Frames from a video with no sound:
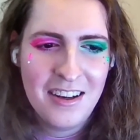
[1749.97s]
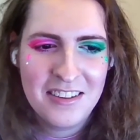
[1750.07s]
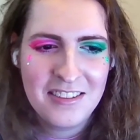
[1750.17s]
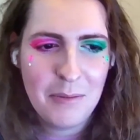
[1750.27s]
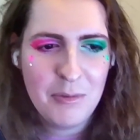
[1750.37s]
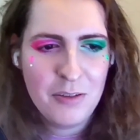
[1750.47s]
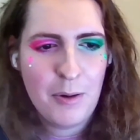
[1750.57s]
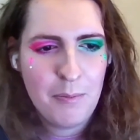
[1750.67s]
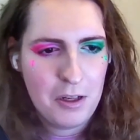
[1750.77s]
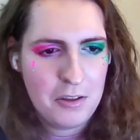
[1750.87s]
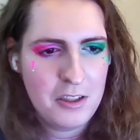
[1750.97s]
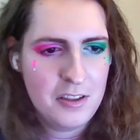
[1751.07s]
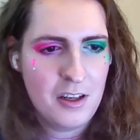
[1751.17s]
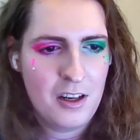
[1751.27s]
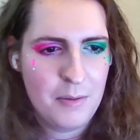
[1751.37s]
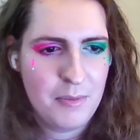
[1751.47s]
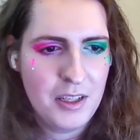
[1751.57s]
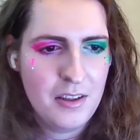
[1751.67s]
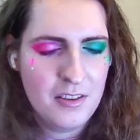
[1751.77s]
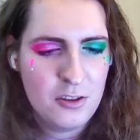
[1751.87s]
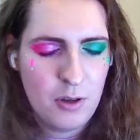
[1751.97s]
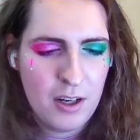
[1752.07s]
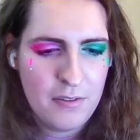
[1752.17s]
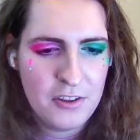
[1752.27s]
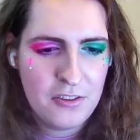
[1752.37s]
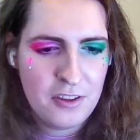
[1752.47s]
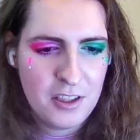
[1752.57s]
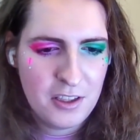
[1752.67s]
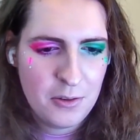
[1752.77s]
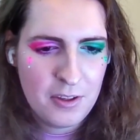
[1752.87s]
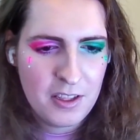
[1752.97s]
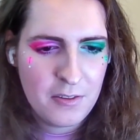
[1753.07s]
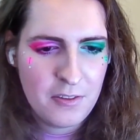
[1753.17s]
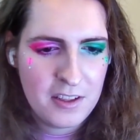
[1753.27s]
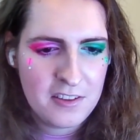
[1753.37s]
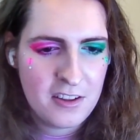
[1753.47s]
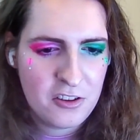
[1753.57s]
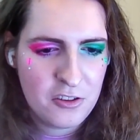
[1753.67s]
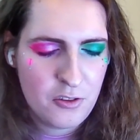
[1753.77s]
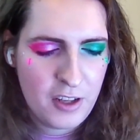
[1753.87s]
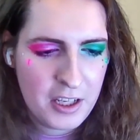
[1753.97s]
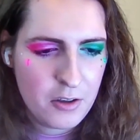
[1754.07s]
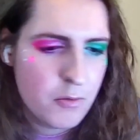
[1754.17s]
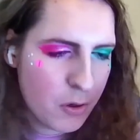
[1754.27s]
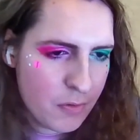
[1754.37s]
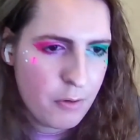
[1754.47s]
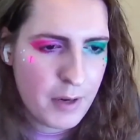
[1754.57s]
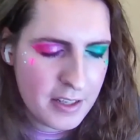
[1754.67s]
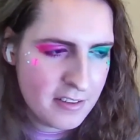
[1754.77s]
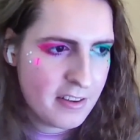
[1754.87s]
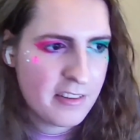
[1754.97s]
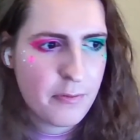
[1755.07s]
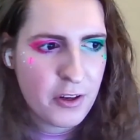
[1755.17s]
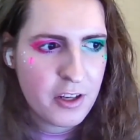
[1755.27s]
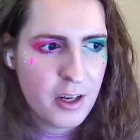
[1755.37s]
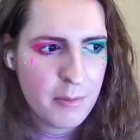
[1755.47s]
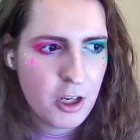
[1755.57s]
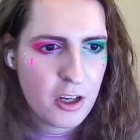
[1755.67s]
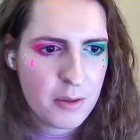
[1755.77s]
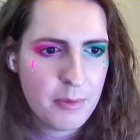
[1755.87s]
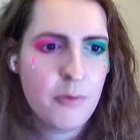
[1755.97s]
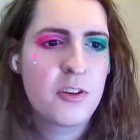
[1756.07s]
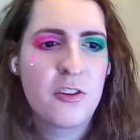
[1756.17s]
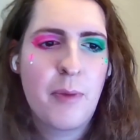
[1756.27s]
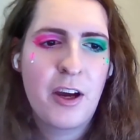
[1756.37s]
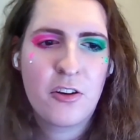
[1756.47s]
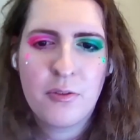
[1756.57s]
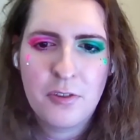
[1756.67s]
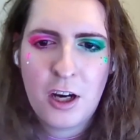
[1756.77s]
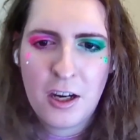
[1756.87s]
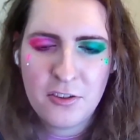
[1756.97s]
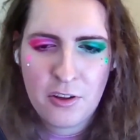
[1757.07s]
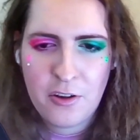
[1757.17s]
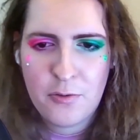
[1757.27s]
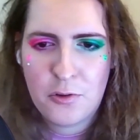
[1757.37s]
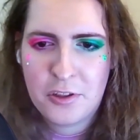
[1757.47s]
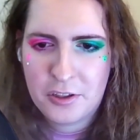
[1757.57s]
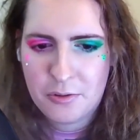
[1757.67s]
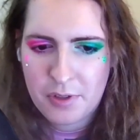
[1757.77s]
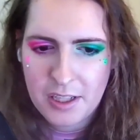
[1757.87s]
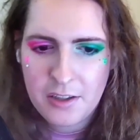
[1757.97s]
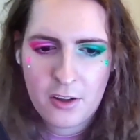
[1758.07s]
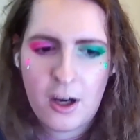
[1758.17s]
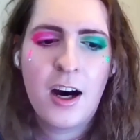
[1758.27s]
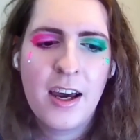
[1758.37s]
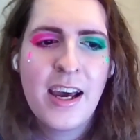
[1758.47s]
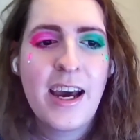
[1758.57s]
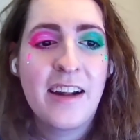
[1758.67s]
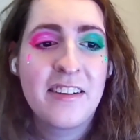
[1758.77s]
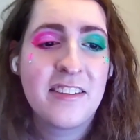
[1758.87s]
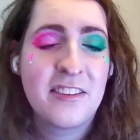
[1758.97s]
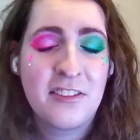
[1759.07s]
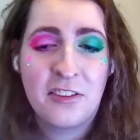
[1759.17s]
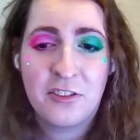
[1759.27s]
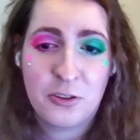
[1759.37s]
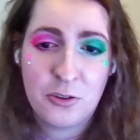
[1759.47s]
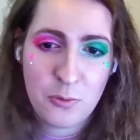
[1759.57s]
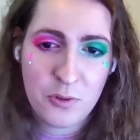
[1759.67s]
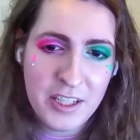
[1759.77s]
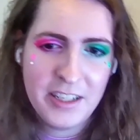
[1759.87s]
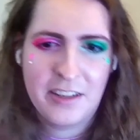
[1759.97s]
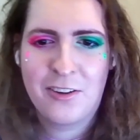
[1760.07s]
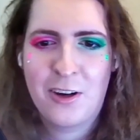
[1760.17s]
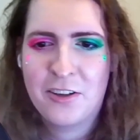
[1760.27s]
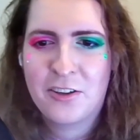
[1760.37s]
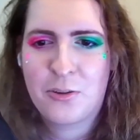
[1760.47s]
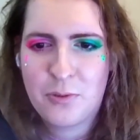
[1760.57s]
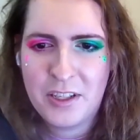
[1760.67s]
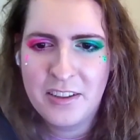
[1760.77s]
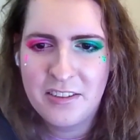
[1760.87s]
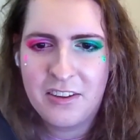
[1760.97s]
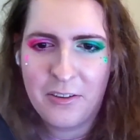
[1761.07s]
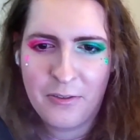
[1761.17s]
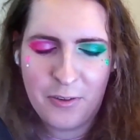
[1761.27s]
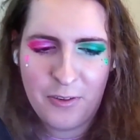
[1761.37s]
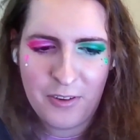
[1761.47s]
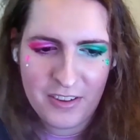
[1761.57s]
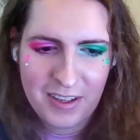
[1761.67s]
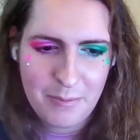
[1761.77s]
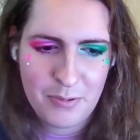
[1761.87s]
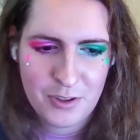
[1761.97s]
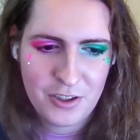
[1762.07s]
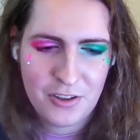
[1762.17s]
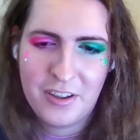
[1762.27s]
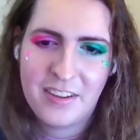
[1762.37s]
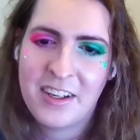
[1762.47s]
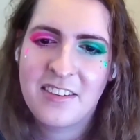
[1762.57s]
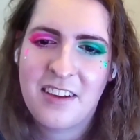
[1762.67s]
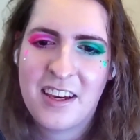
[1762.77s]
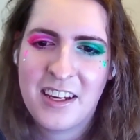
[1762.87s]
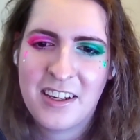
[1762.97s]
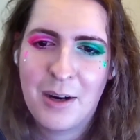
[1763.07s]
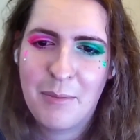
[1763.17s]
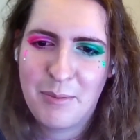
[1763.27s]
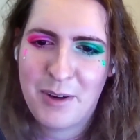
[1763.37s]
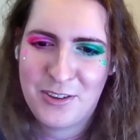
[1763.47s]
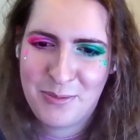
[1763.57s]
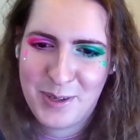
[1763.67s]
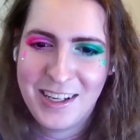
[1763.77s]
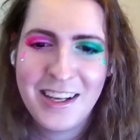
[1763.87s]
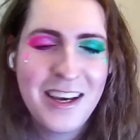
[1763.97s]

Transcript: statements about bodily autonomy. So obviously, you think of things such as like Roe v. Wade, since that's a very common argument, which is a matter of law. So therefore, a degree in law, and since it's a degree in law, degrees of temperature, that's a common measurement,